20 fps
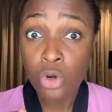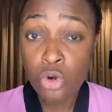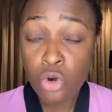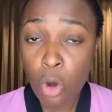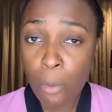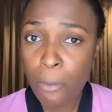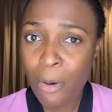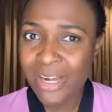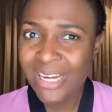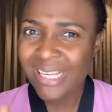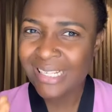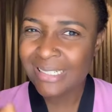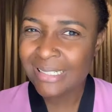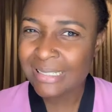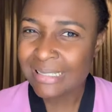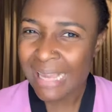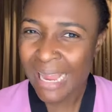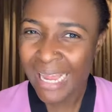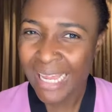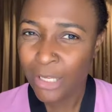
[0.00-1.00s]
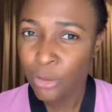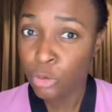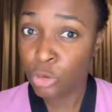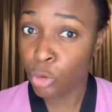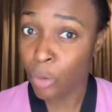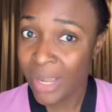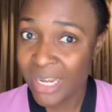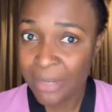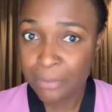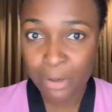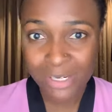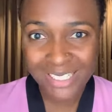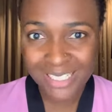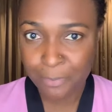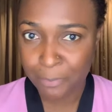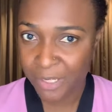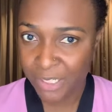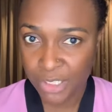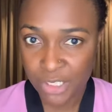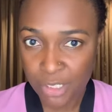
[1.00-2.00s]
Nobody is tying you to
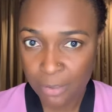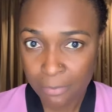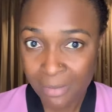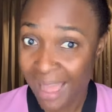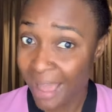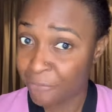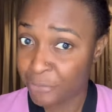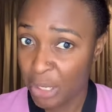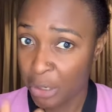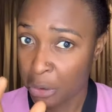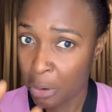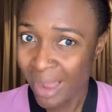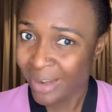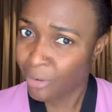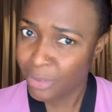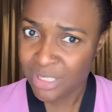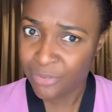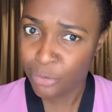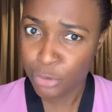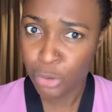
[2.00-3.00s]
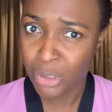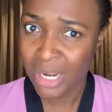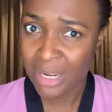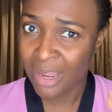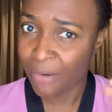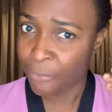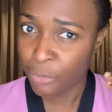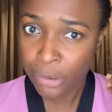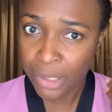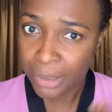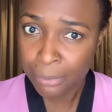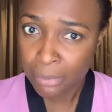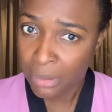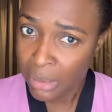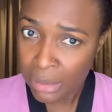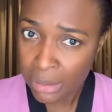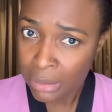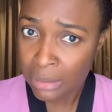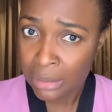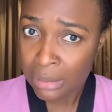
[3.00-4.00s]
anybody's page. After all, I don't even know that you're following
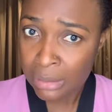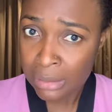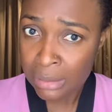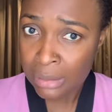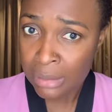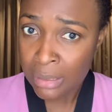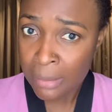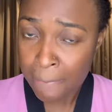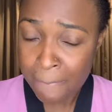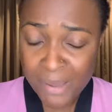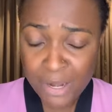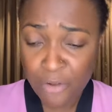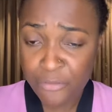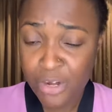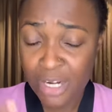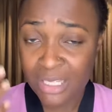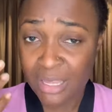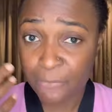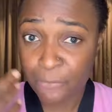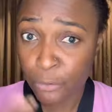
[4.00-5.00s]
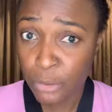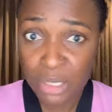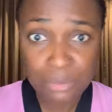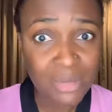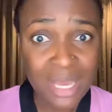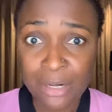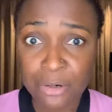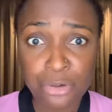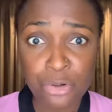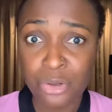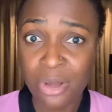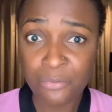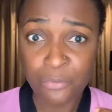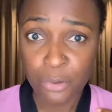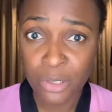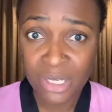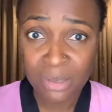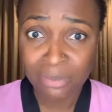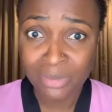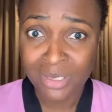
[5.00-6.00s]
me. Many of you that are following me, I don't know you're
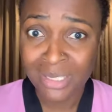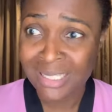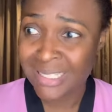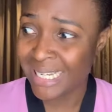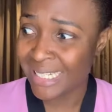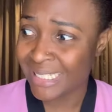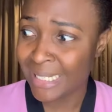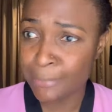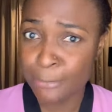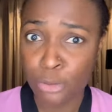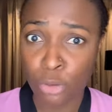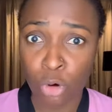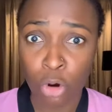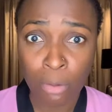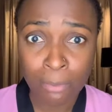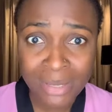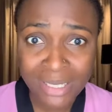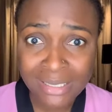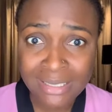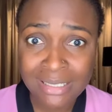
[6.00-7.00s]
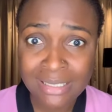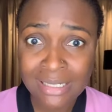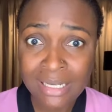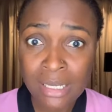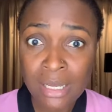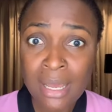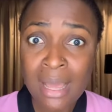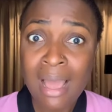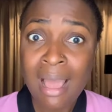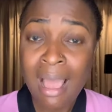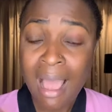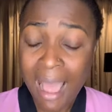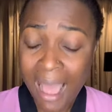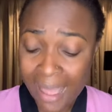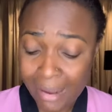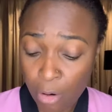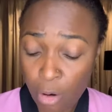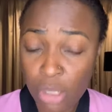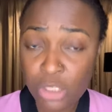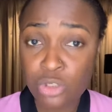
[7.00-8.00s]
following me. It's except you comment.
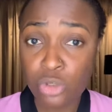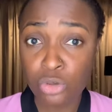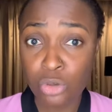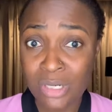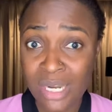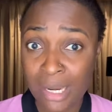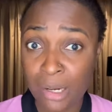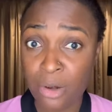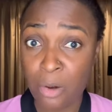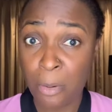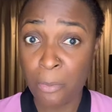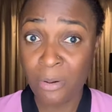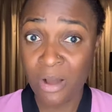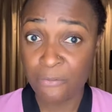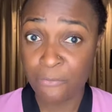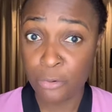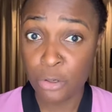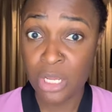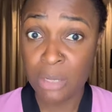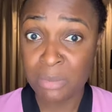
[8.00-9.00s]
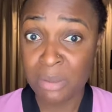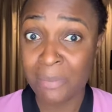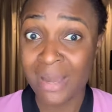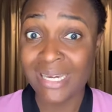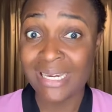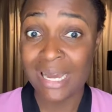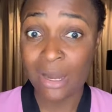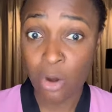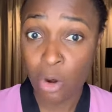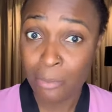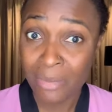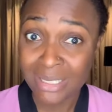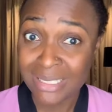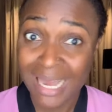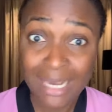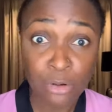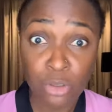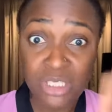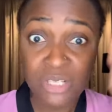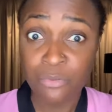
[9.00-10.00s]
I got to know that a lot of people are following me by their
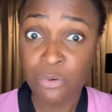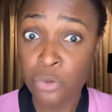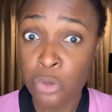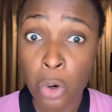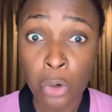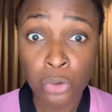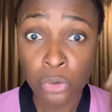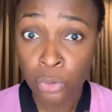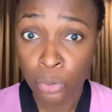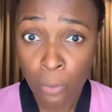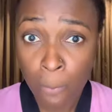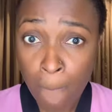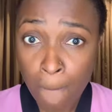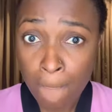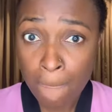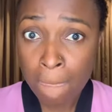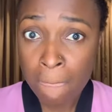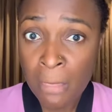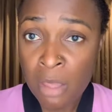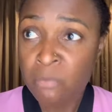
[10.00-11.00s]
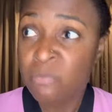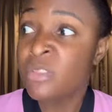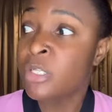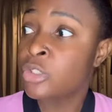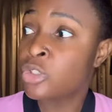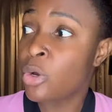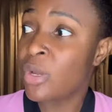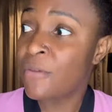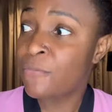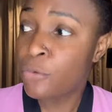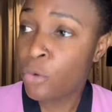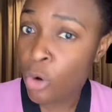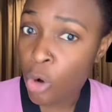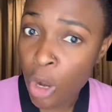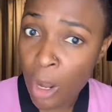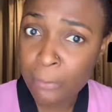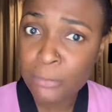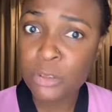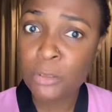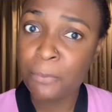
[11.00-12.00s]
comments. I don't even know you. So if you
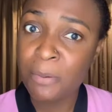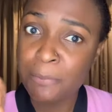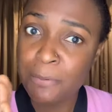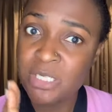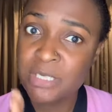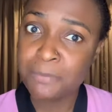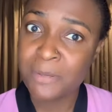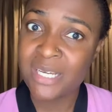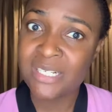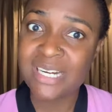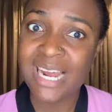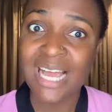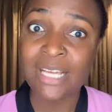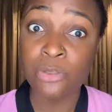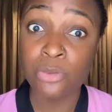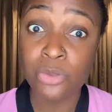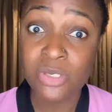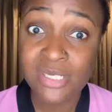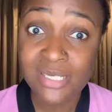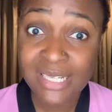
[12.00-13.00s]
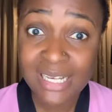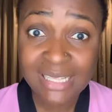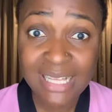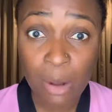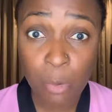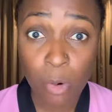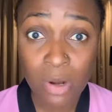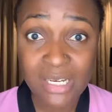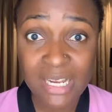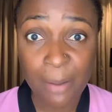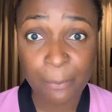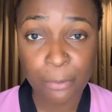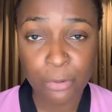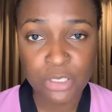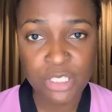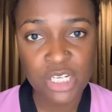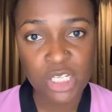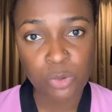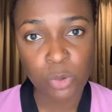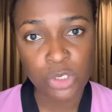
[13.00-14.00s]
come to people's page and you see that what they are
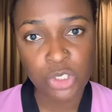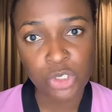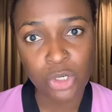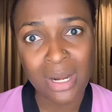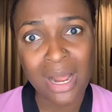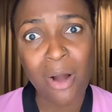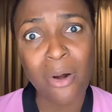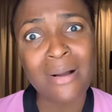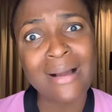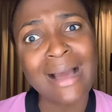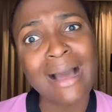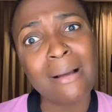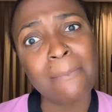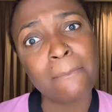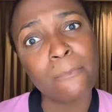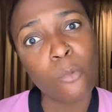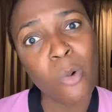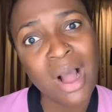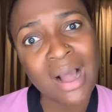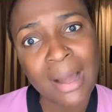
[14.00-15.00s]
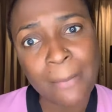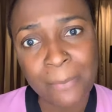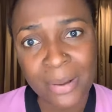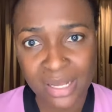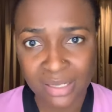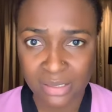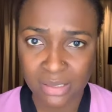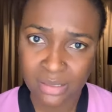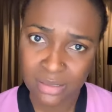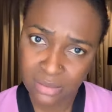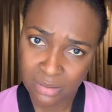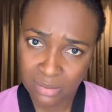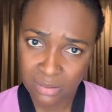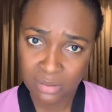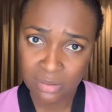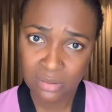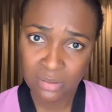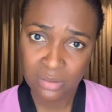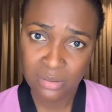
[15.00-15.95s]
posting is what you don't like, oh God, waka pass.